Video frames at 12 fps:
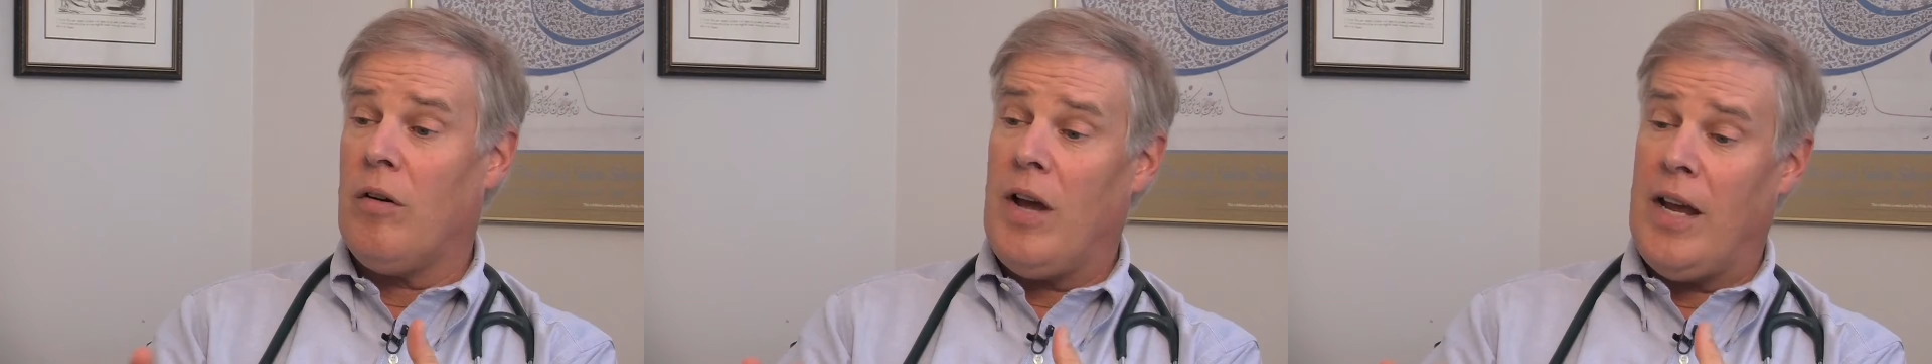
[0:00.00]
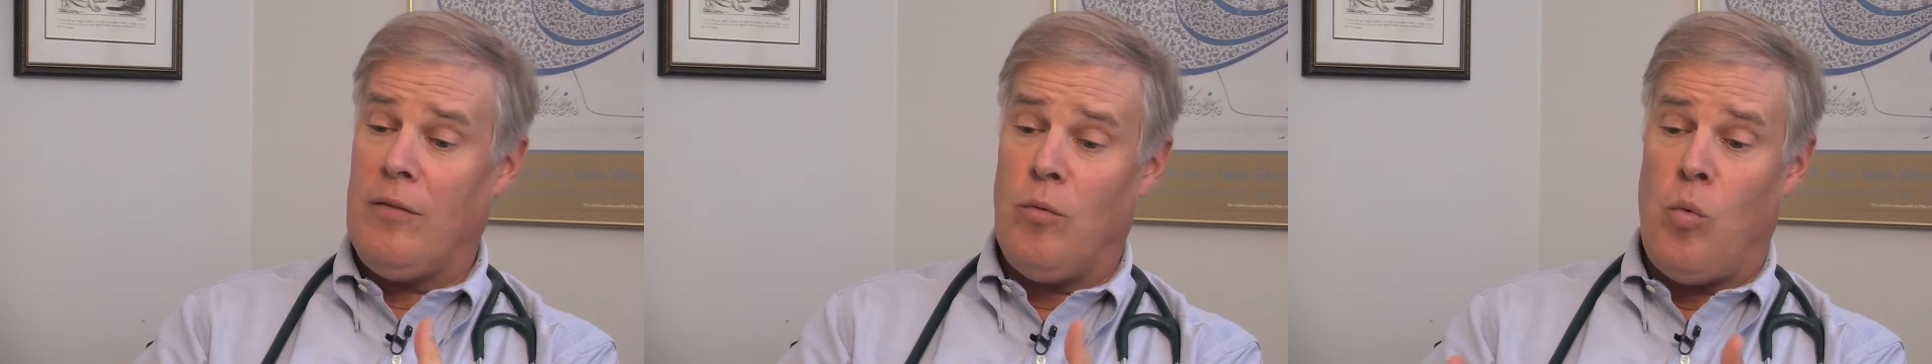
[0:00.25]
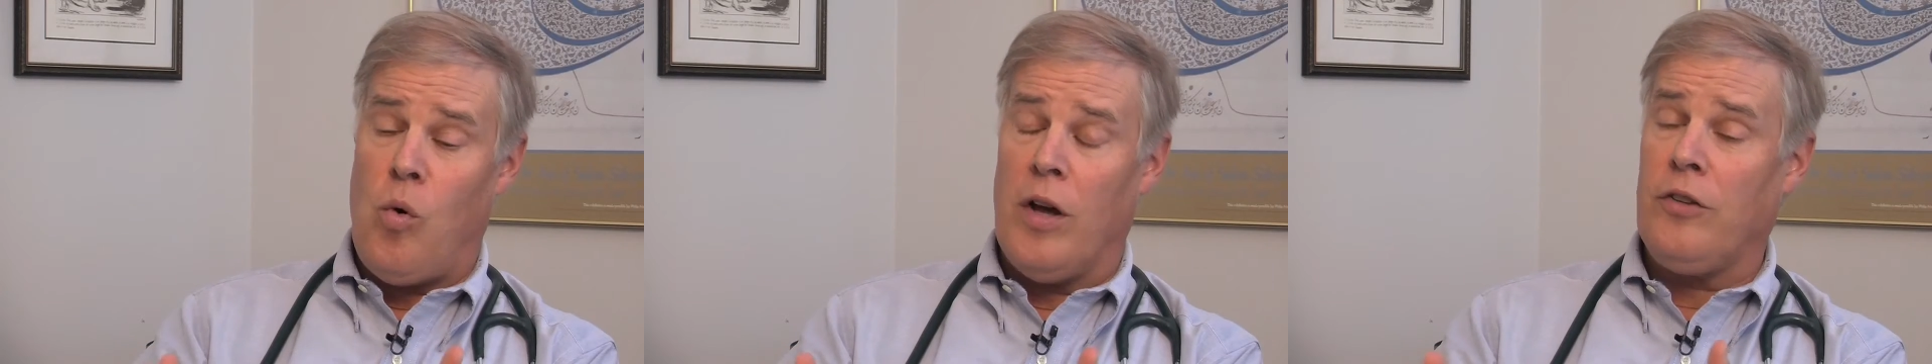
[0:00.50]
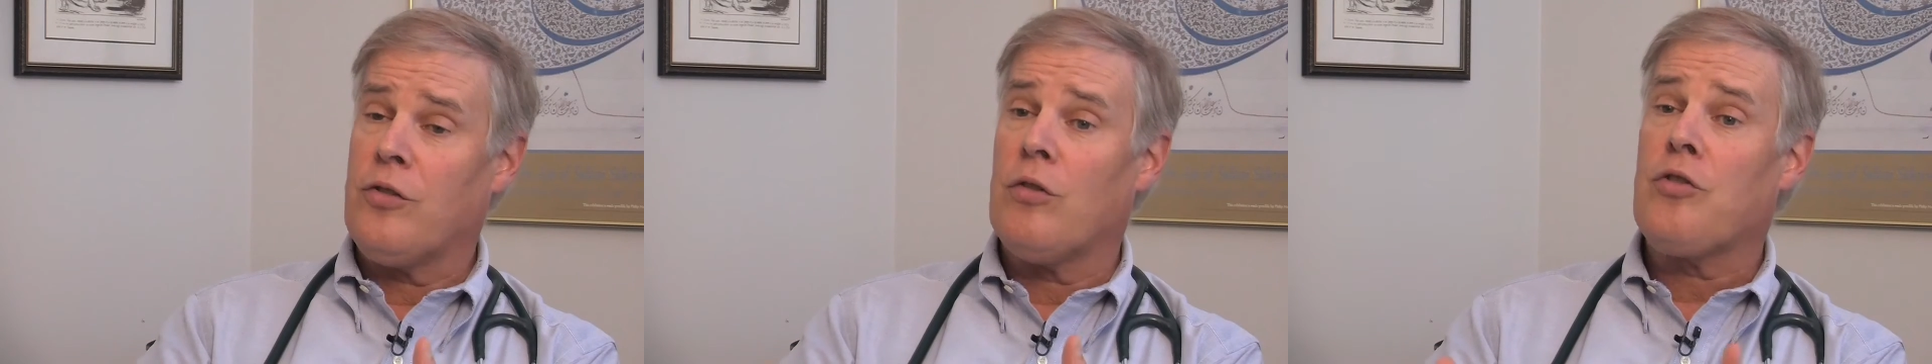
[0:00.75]
And
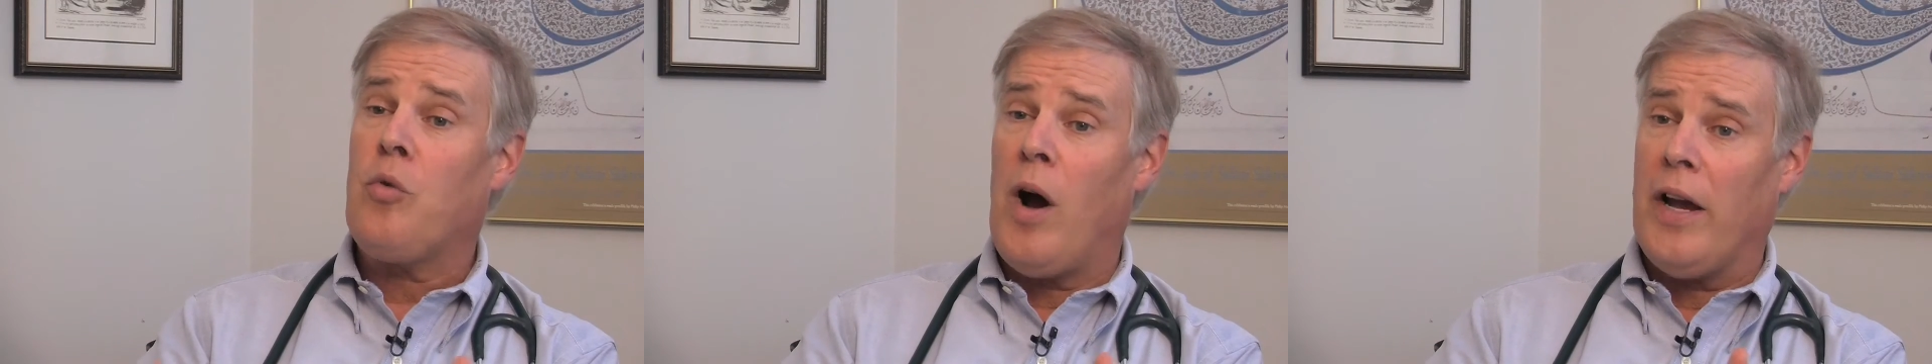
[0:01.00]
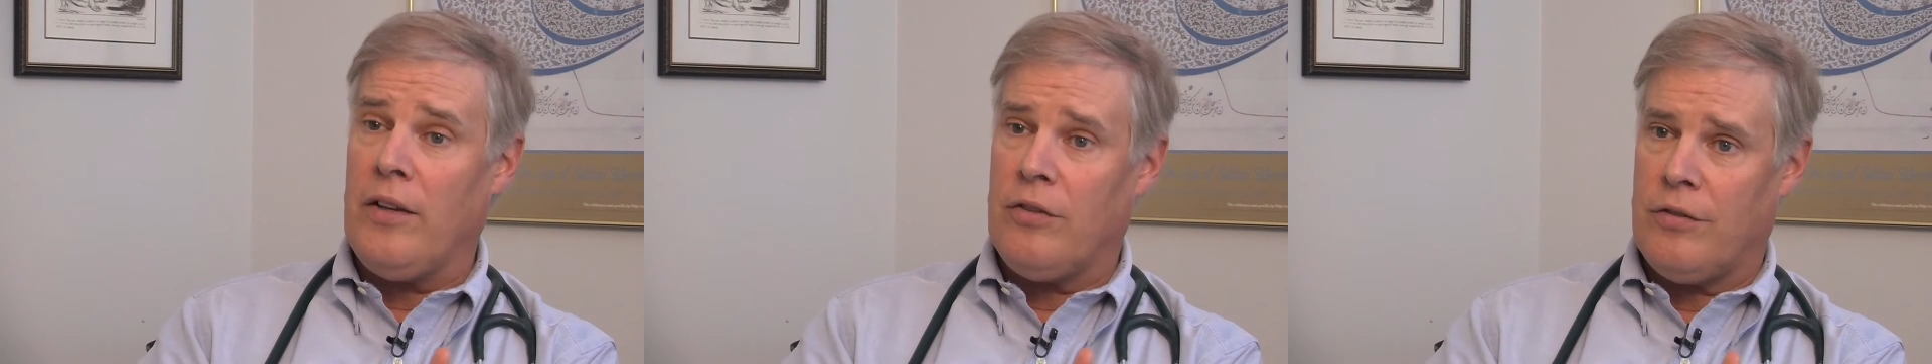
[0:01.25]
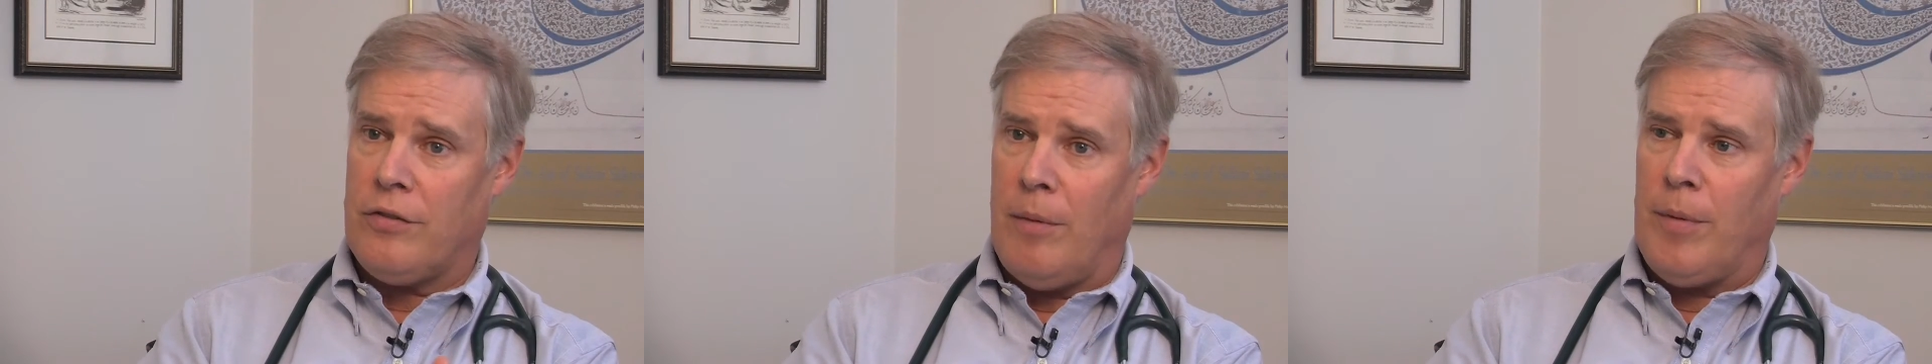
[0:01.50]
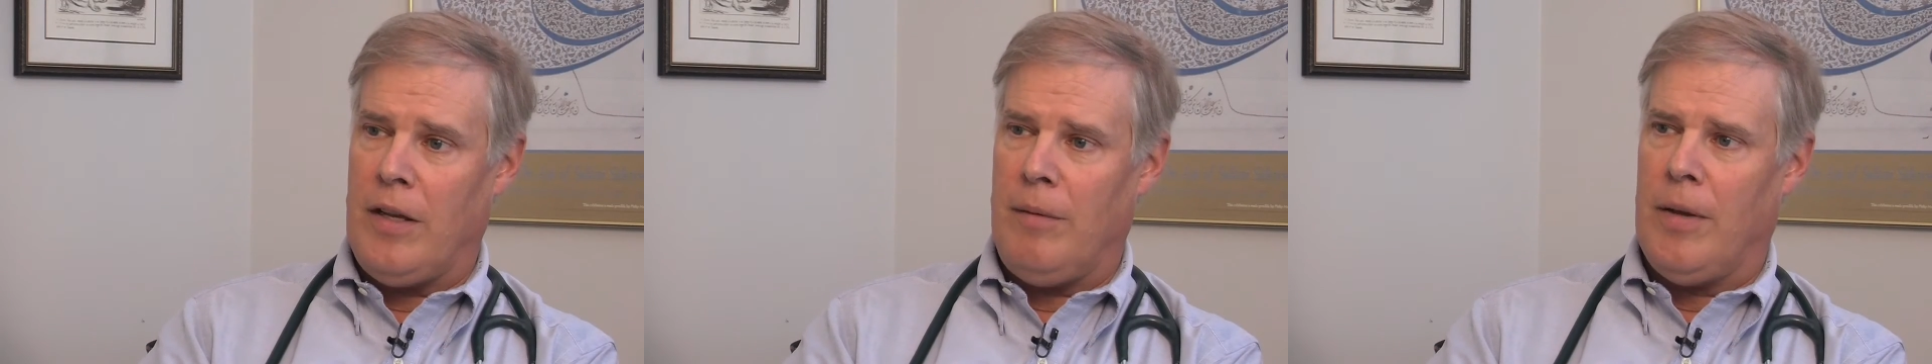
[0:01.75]
once or twice,
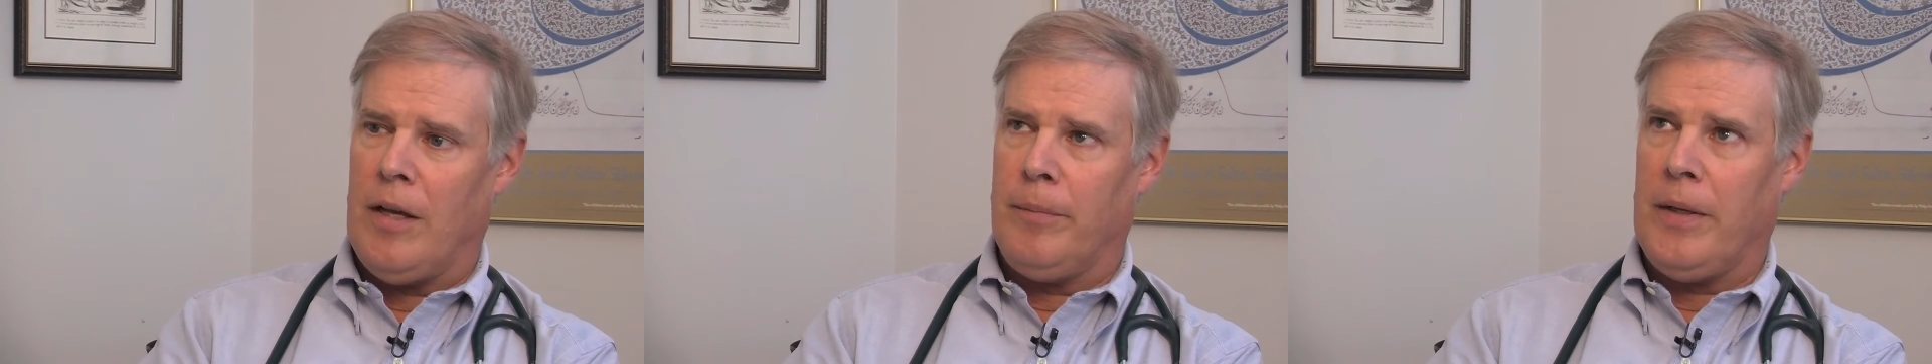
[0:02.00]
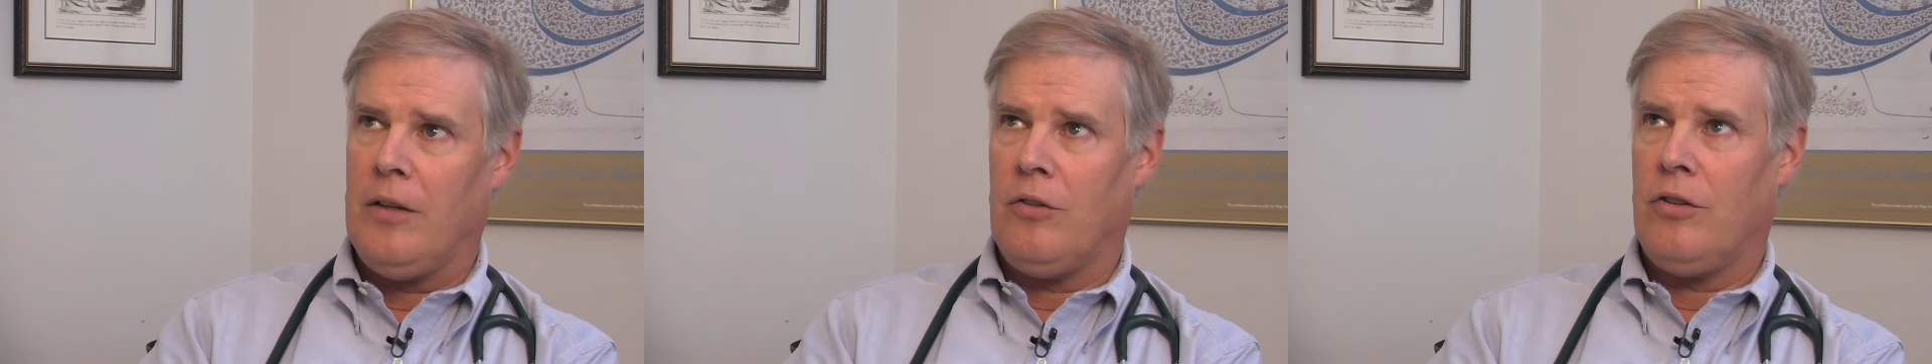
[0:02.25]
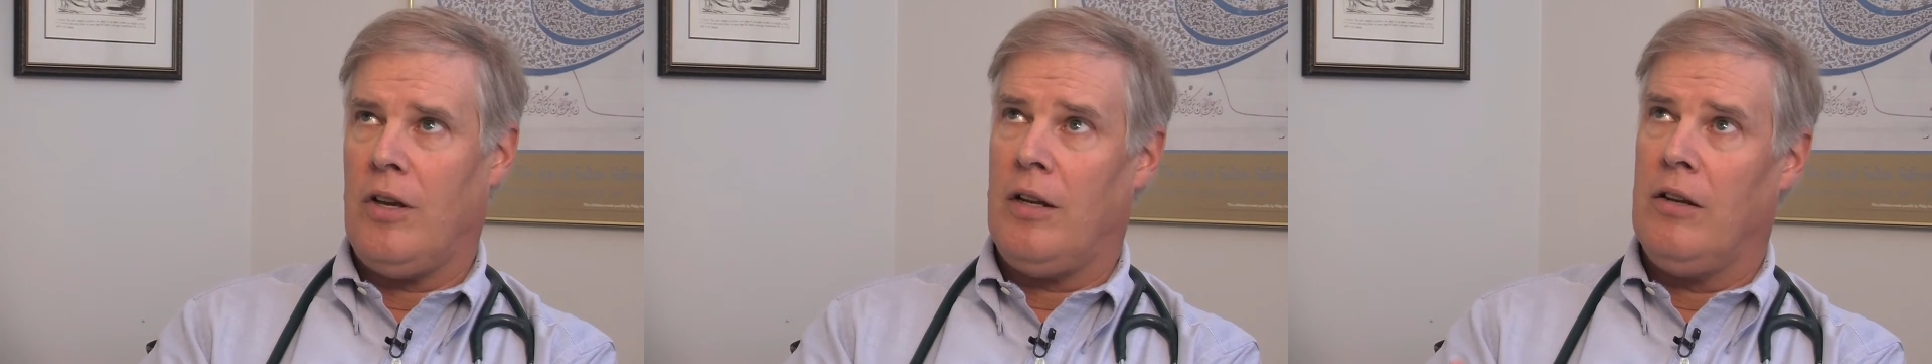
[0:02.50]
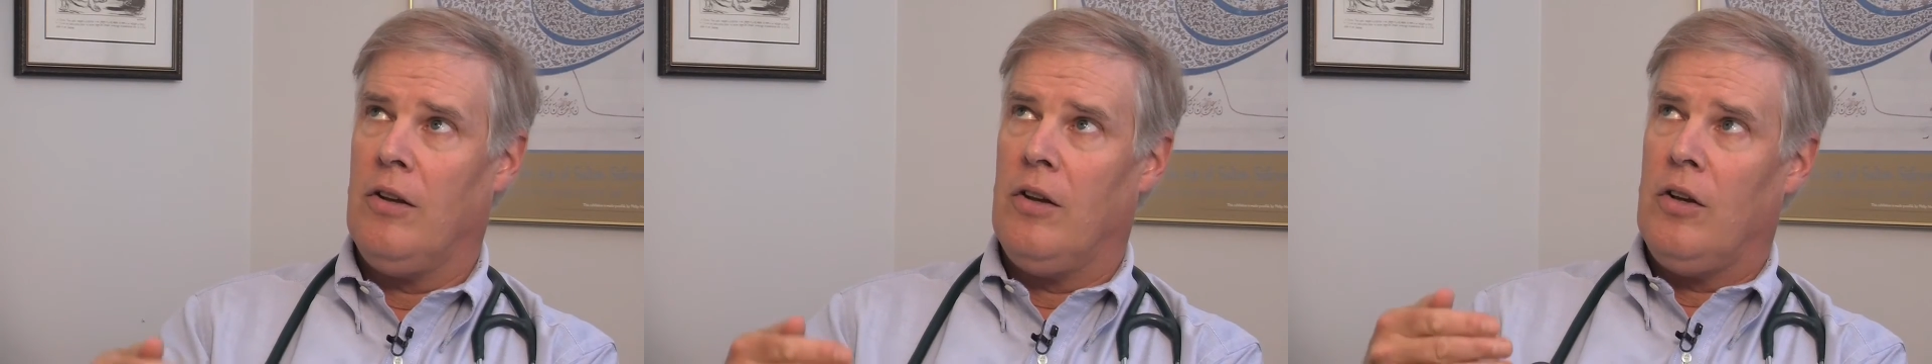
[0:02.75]
someone emailed me and said,